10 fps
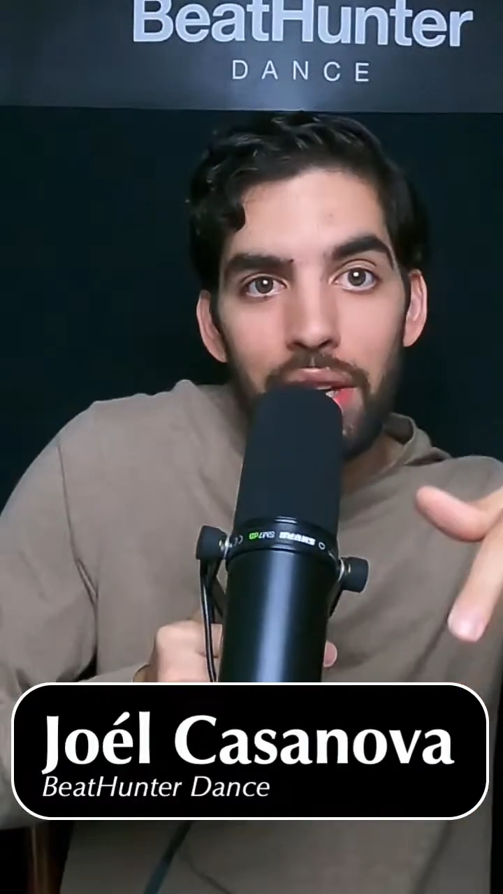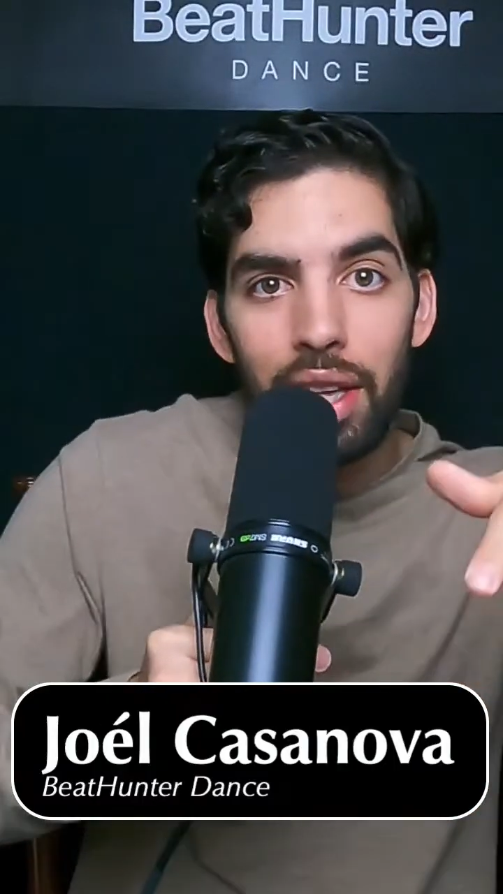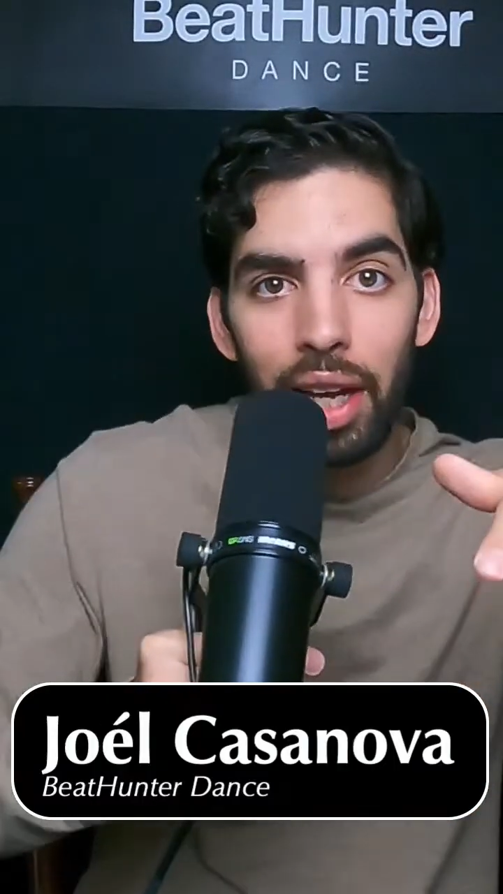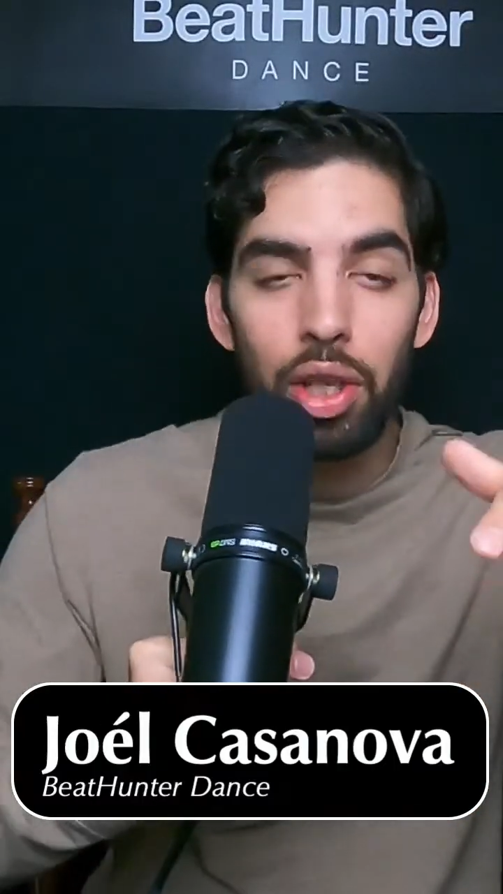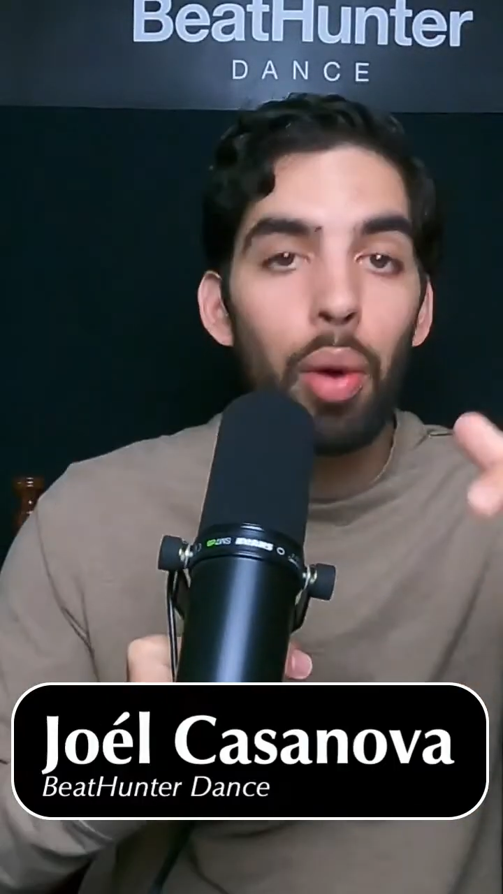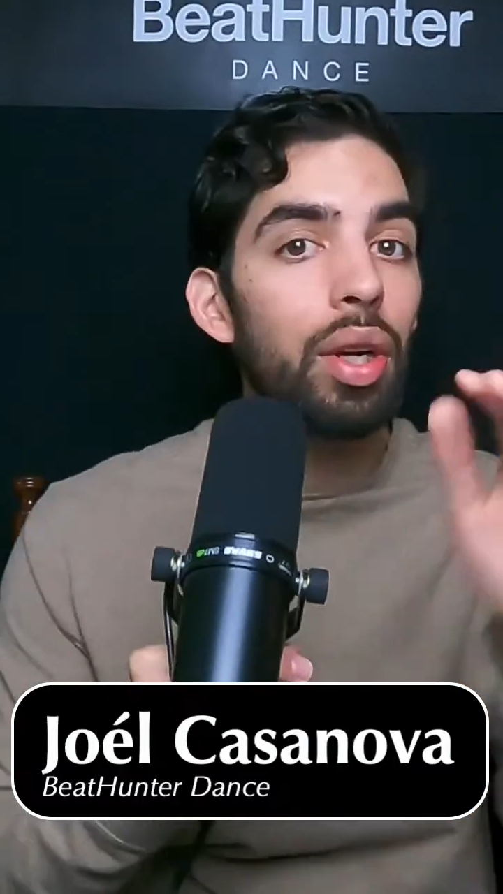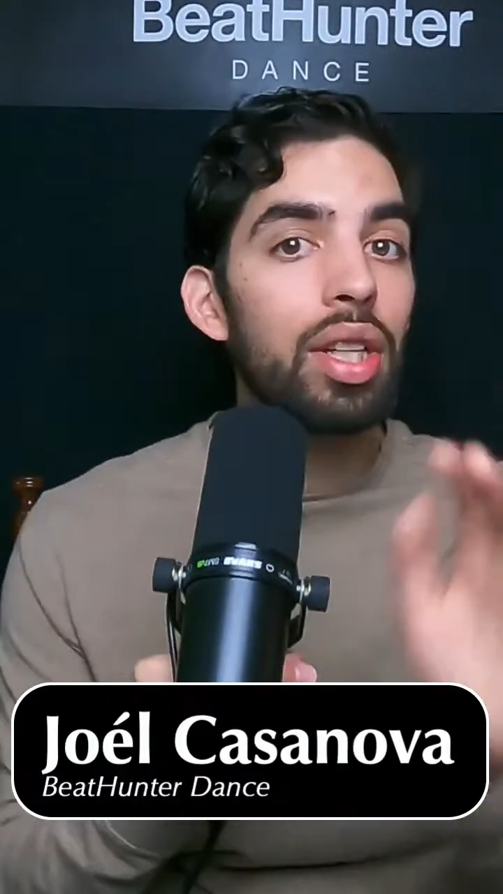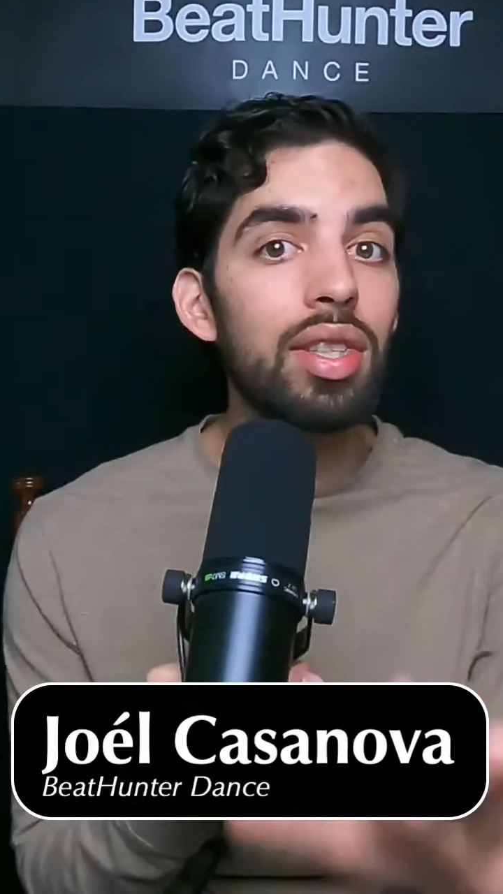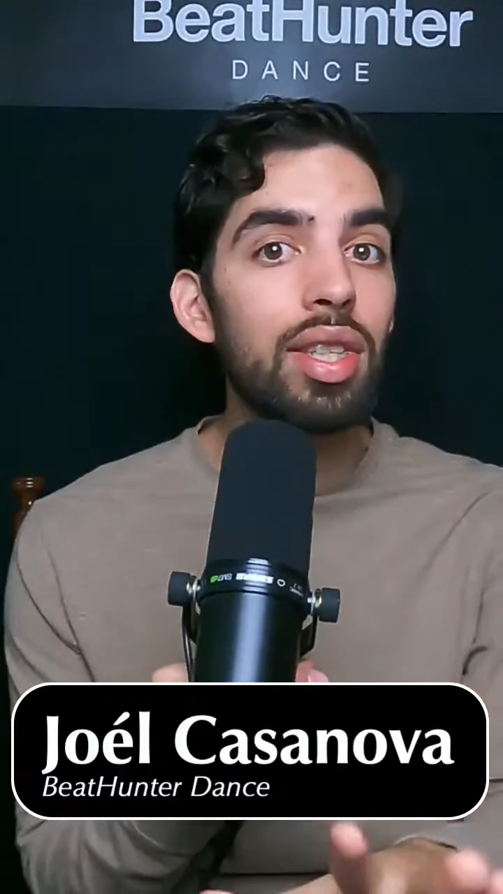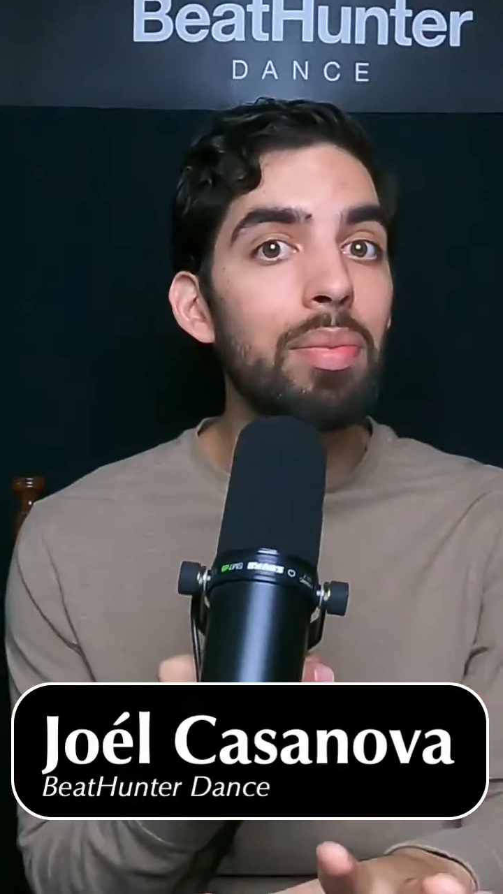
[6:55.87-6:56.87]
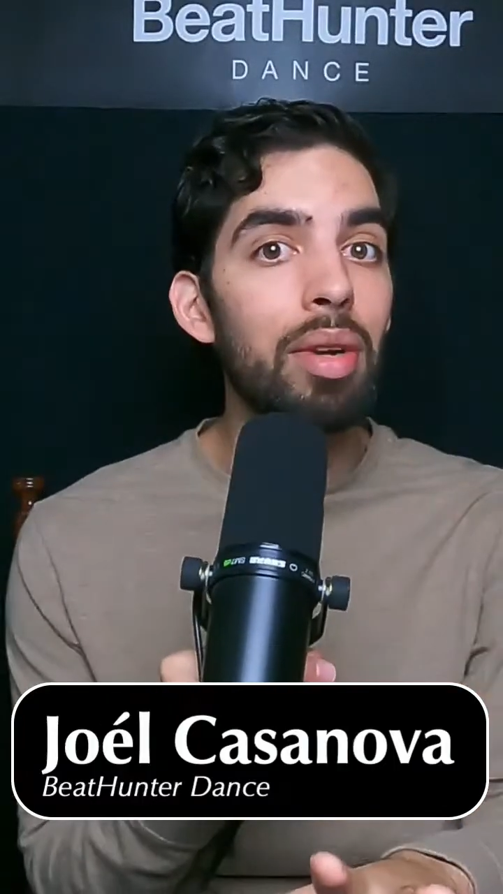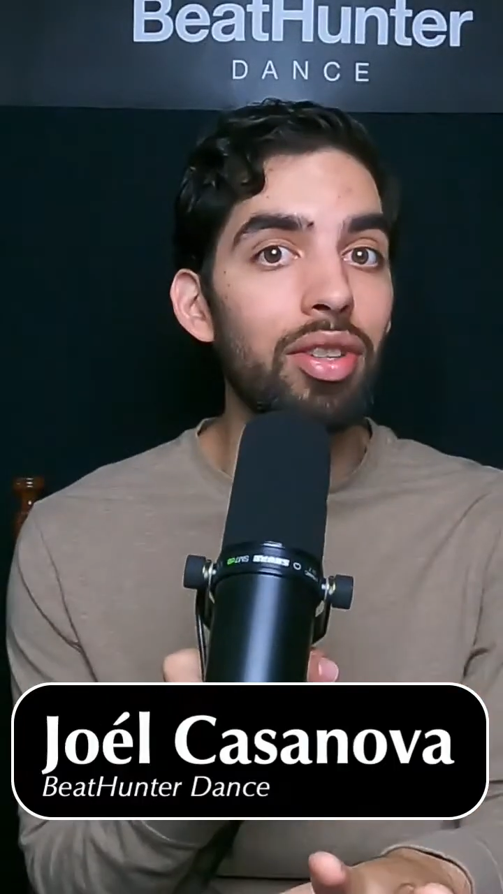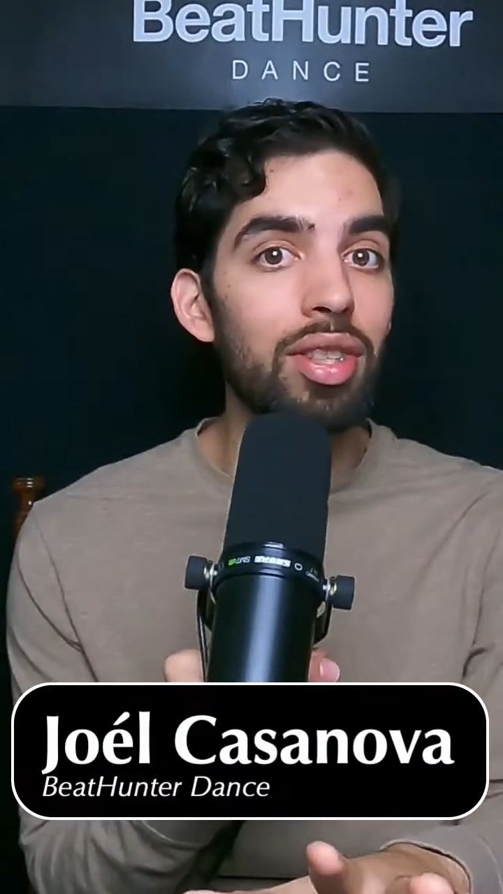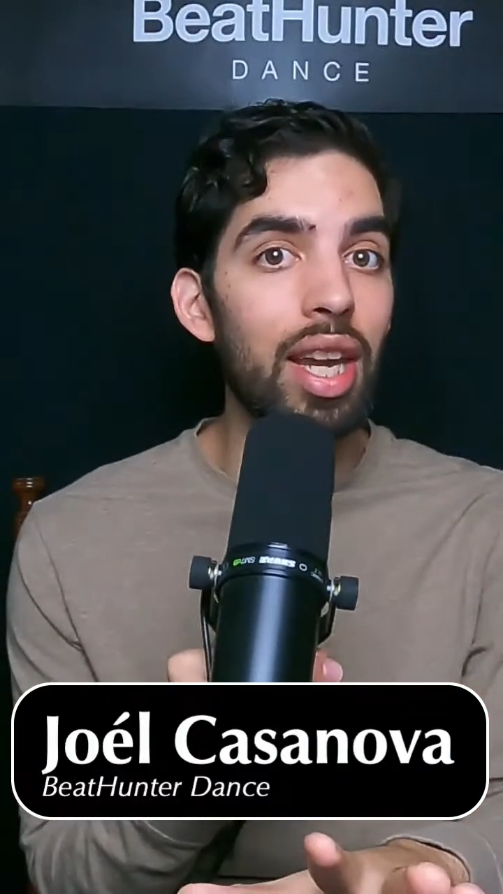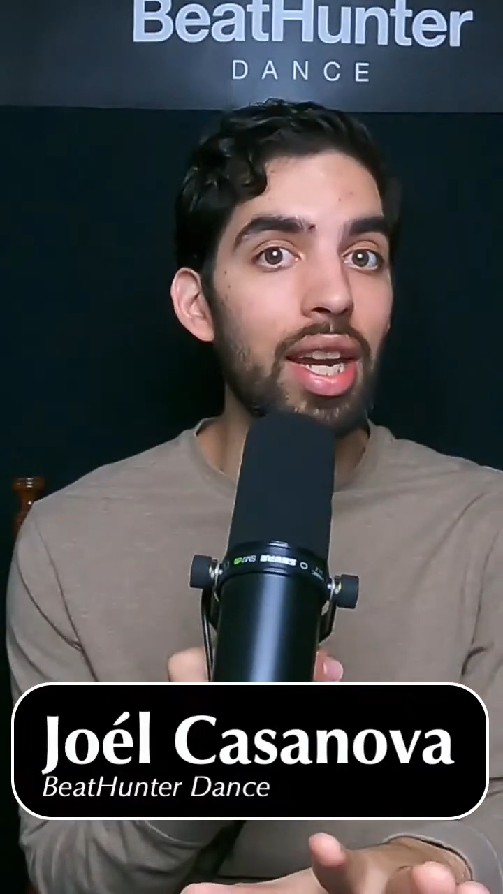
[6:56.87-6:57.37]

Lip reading: like no one could see me on stage